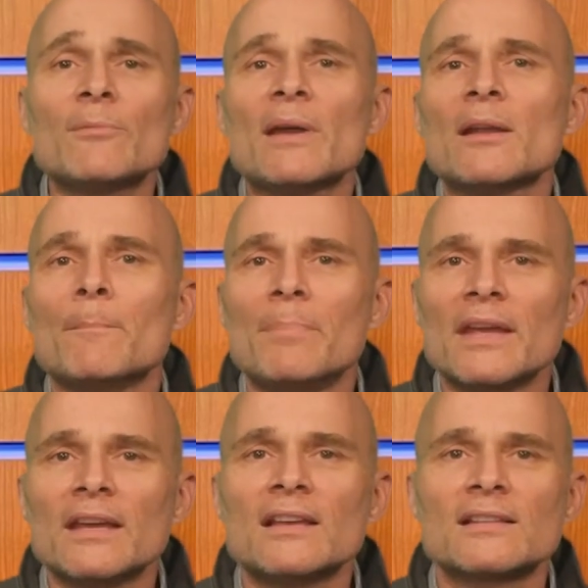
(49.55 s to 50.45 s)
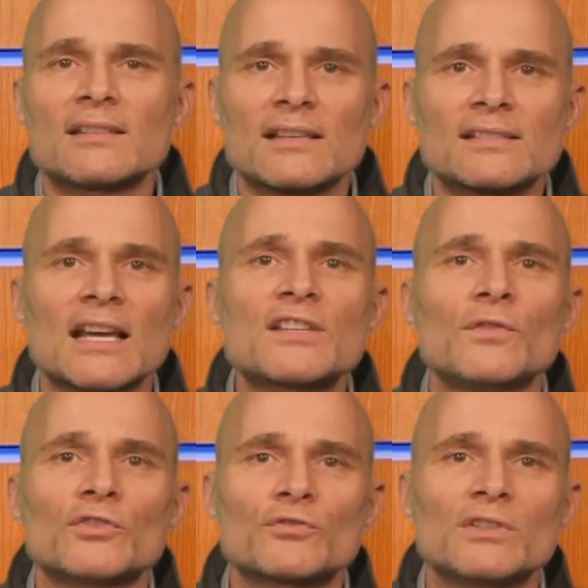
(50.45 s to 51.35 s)
made a big,
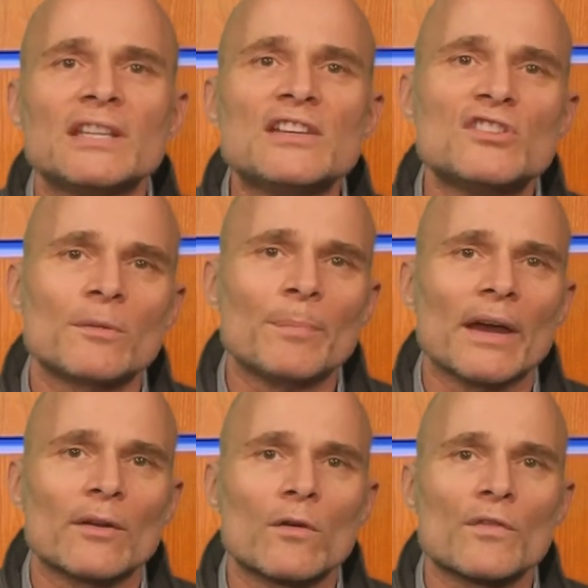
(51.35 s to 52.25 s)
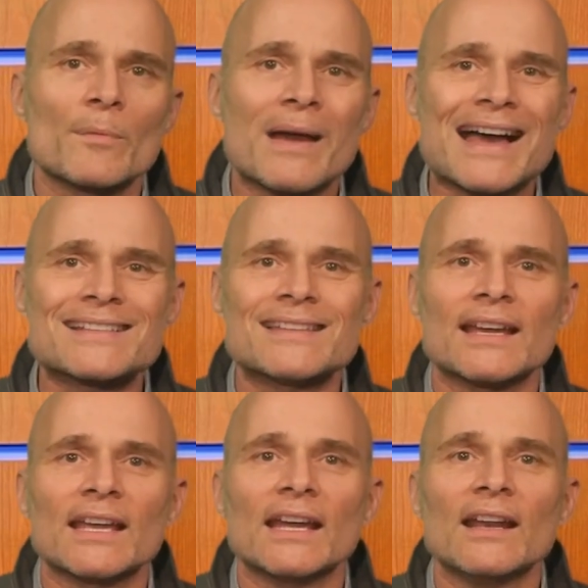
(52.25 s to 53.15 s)
successful strategic bet over the past
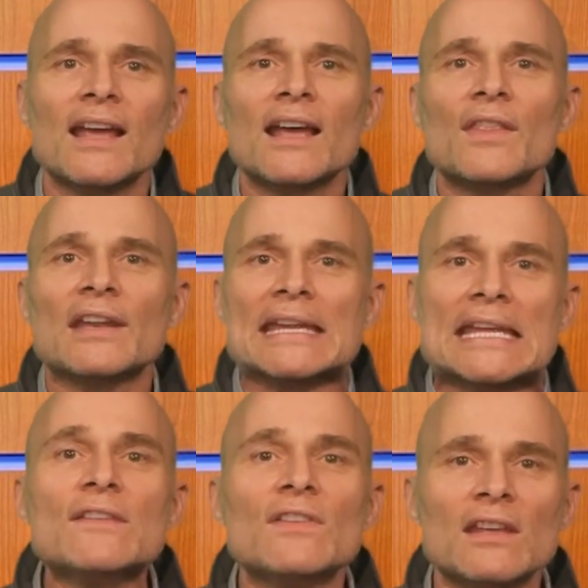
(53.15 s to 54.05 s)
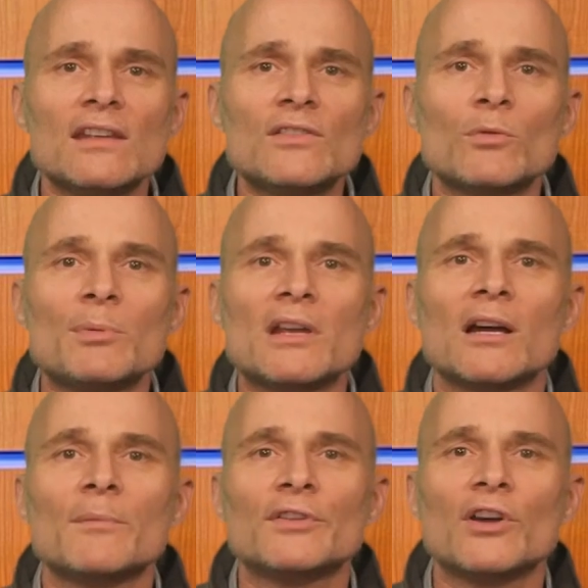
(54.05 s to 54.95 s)
decade that EVs would
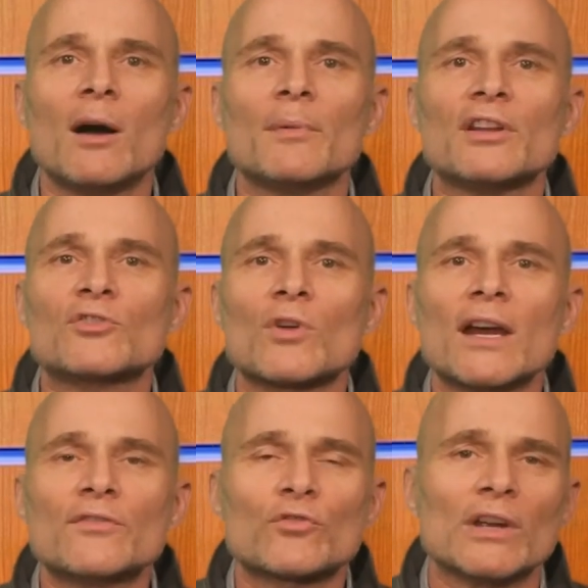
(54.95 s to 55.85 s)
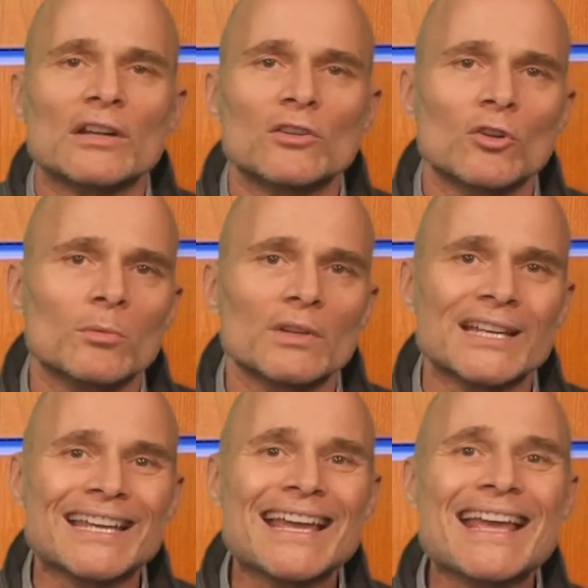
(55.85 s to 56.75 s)
become the dominant drivetrain
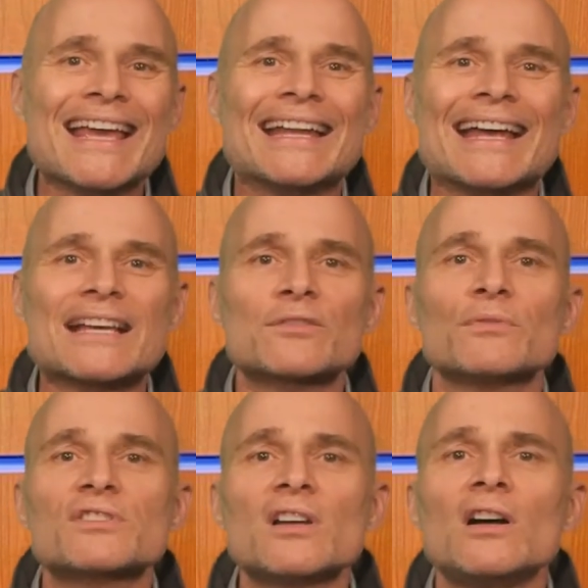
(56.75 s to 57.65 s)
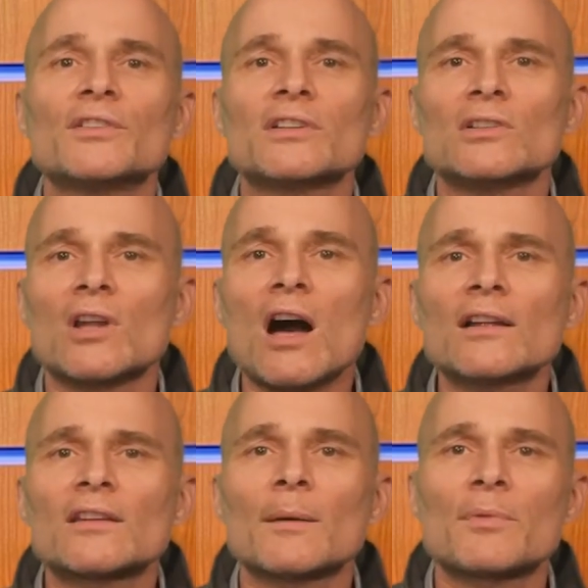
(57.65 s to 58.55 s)
globally, and as a result,
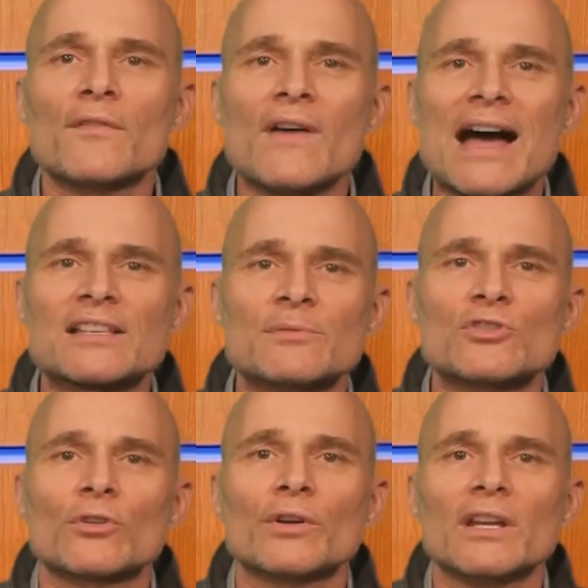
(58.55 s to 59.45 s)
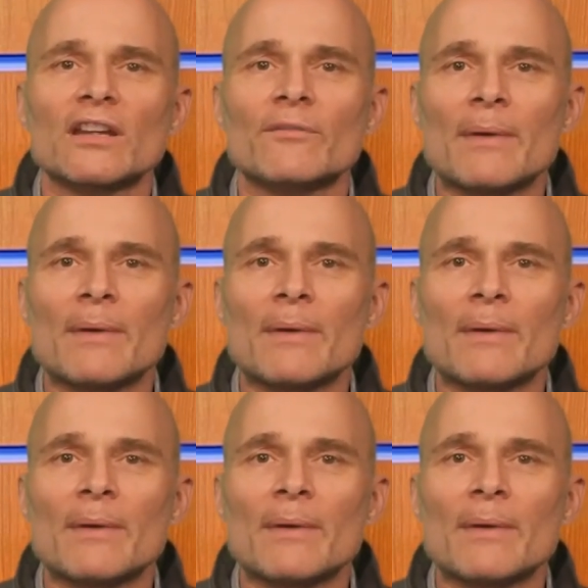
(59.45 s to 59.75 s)
locked up the vast majority of